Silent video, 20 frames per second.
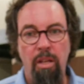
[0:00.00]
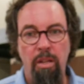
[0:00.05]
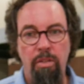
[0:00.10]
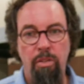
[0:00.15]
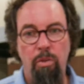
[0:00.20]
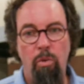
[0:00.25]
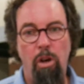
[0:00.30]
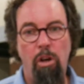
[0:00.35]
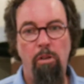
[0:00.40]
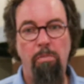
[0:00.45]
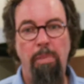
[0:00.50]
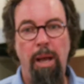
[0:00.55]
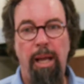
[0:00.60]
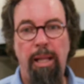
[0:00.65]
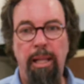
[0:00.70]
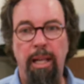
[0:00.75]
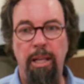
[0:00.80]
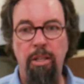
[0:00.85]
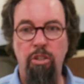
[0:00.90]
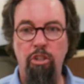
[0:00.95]
So welcome
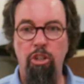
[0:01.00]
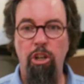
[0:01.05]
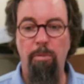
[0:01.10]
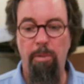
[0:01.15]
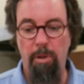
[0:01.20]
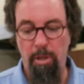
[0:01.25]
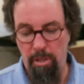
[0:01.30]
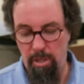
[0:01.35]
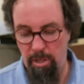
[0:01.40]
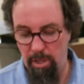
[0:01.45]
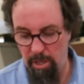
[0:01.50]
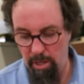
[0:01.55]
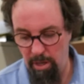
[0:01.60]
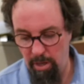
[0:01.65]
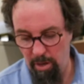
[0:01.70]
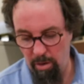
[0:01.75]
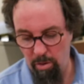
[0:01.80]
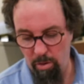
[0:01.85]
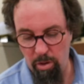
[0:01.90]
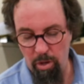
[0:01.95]
back, ladies and gentlemen.
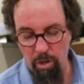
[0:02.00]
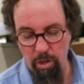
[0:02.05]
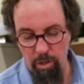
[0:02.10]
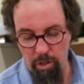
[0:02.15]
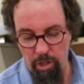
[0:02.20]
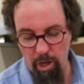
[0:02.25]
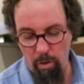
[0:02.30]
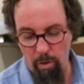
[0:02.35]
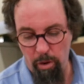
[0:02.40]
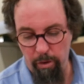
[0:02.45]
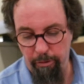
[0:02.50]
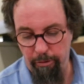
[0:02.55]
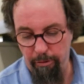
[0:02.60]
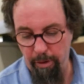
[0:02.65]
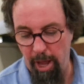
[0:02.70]
So we've